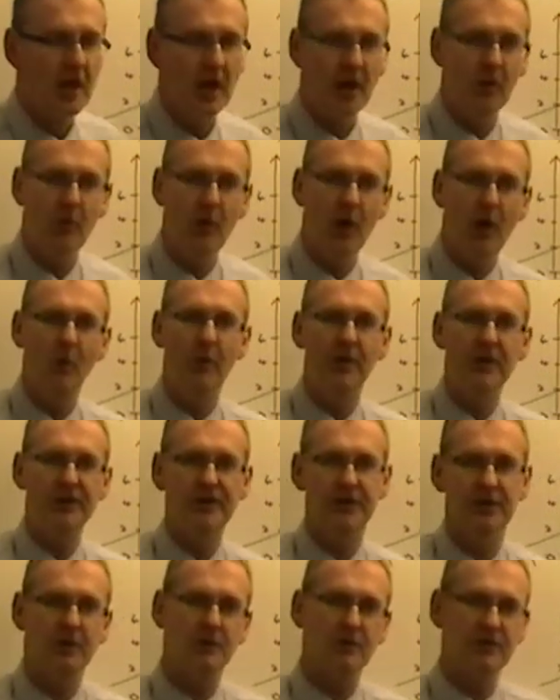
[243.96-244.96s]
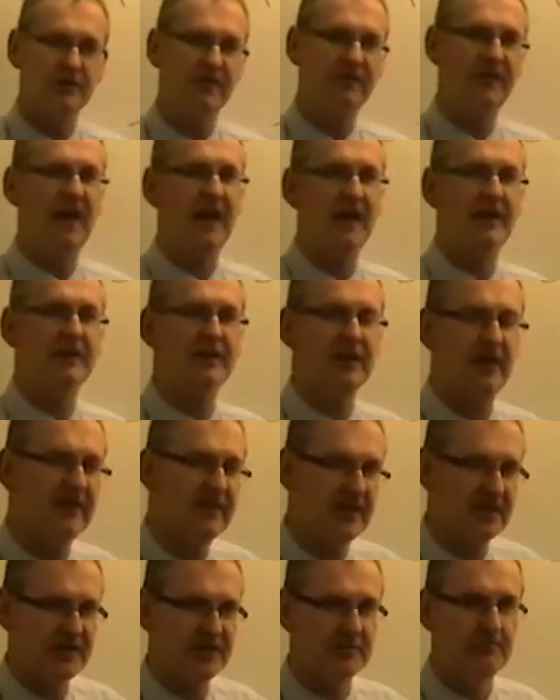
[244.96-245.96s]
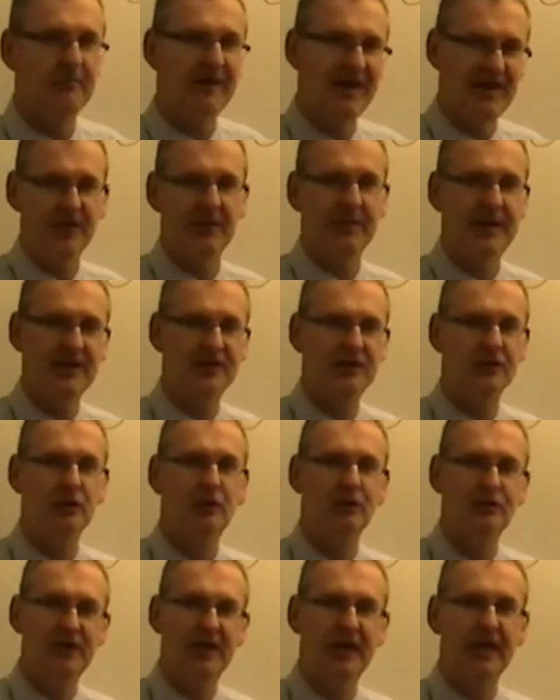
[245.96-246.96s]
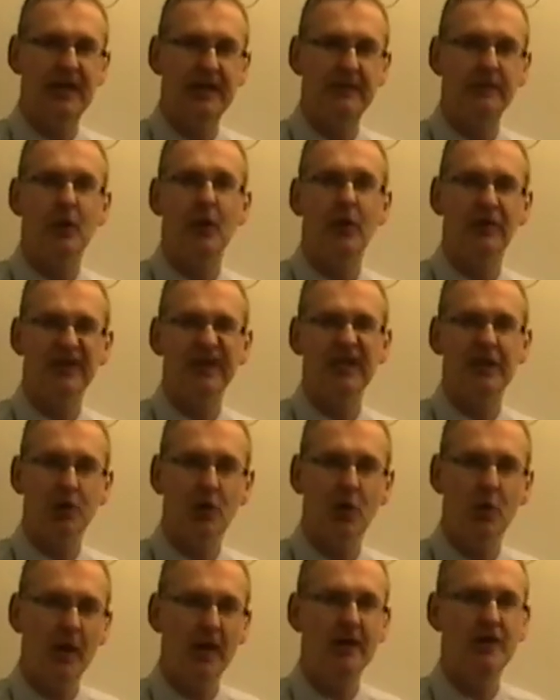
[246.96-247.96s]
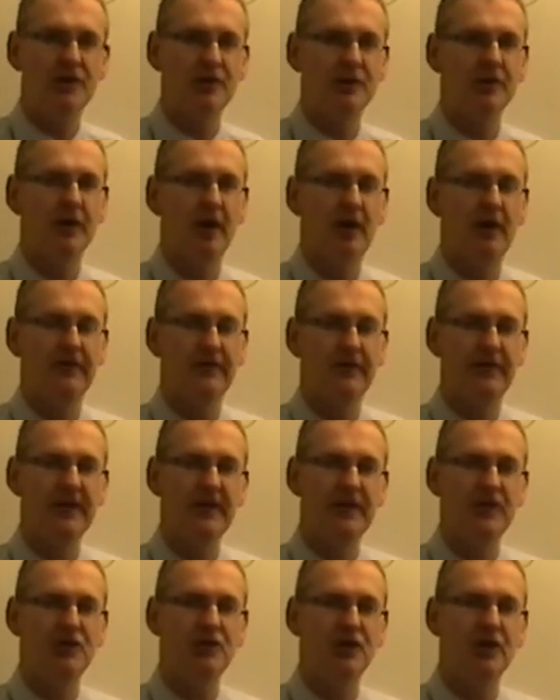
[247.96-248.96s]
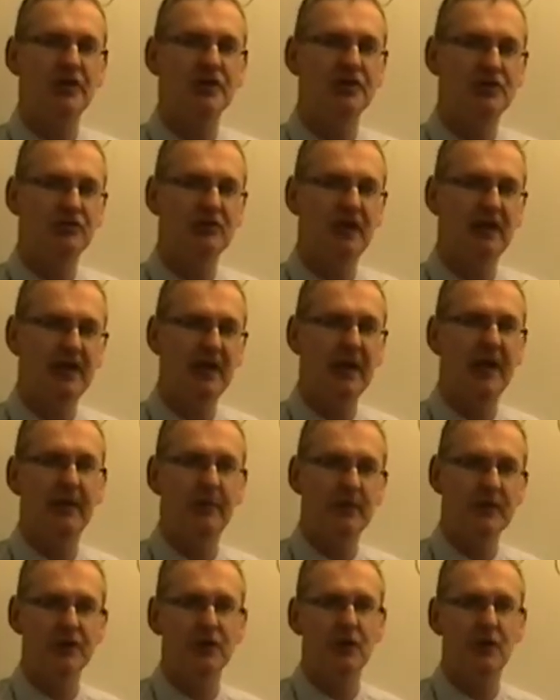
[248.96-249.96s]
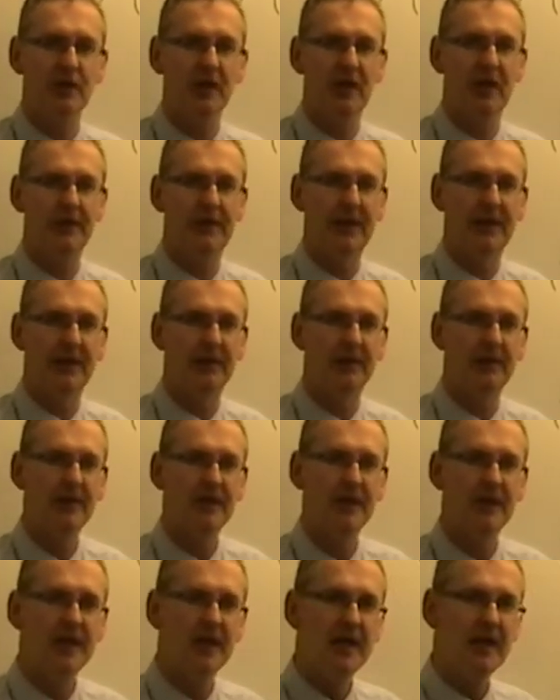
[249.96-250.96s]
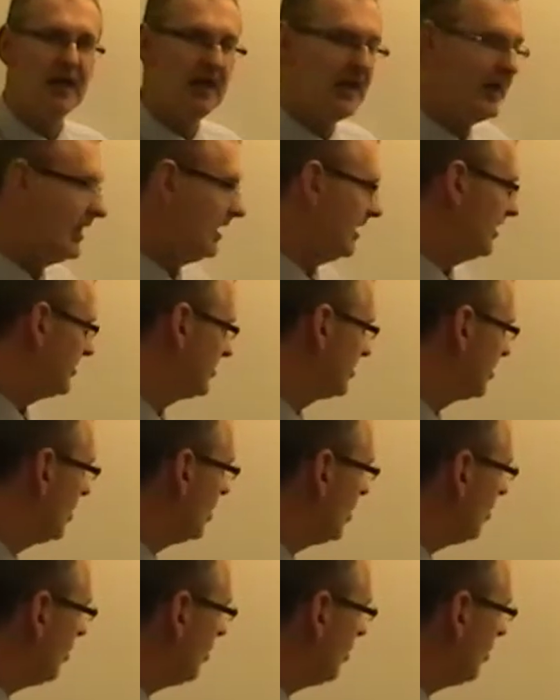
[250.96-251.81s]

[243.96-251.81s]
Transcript: And what we do to find this mathematical name or the equation of each straight line we're talking about is